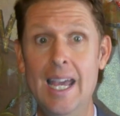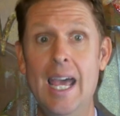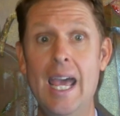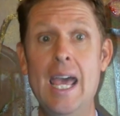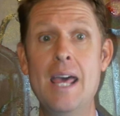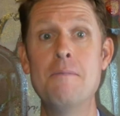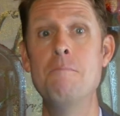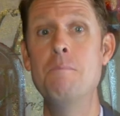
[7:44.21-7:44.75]

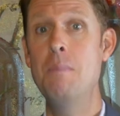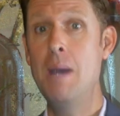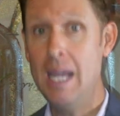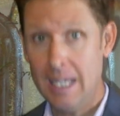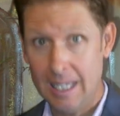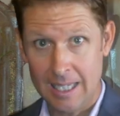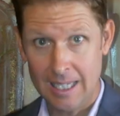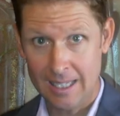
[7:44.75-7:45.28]
and
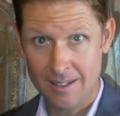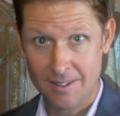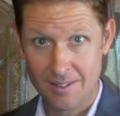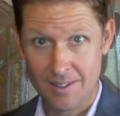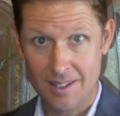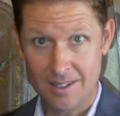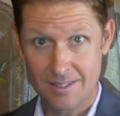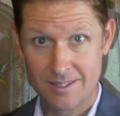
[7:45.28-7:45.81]

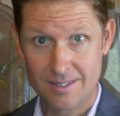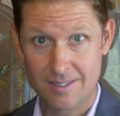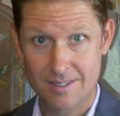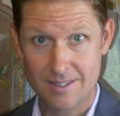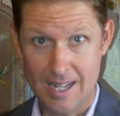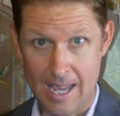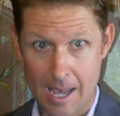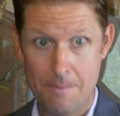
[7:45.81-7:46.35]
making this
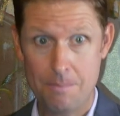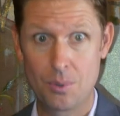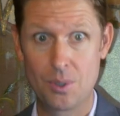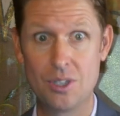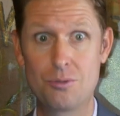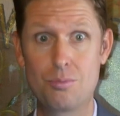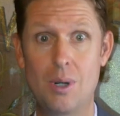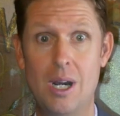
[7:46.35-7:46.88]
step or
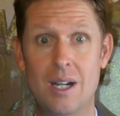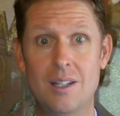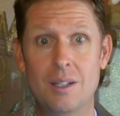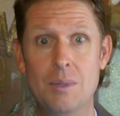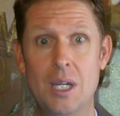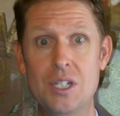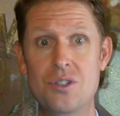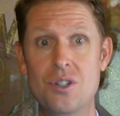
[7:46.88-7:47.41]
this
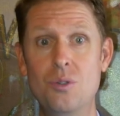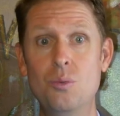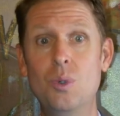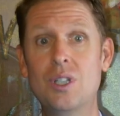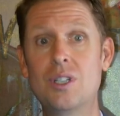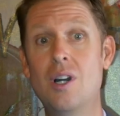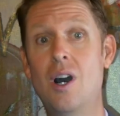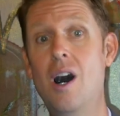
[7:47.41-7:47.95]
proclamation
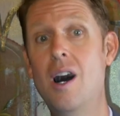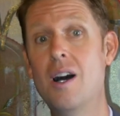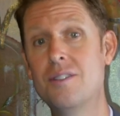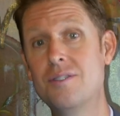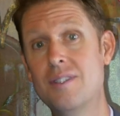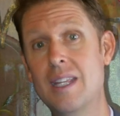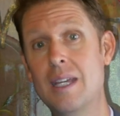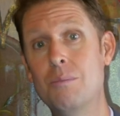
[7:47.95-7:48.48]
would
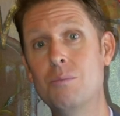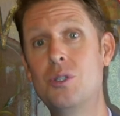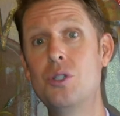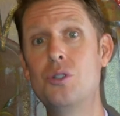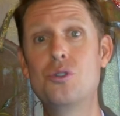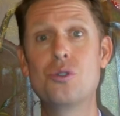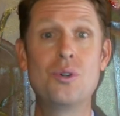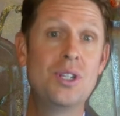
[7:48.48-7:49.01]
cause them
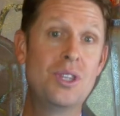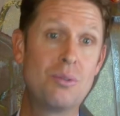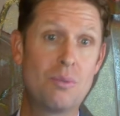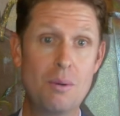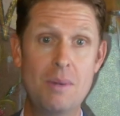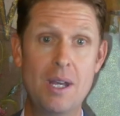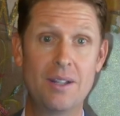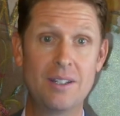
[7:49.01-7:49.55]
to join the
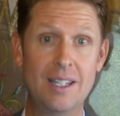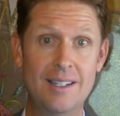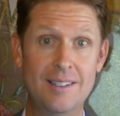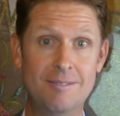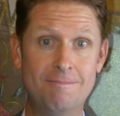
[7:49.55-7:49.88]
rebellion.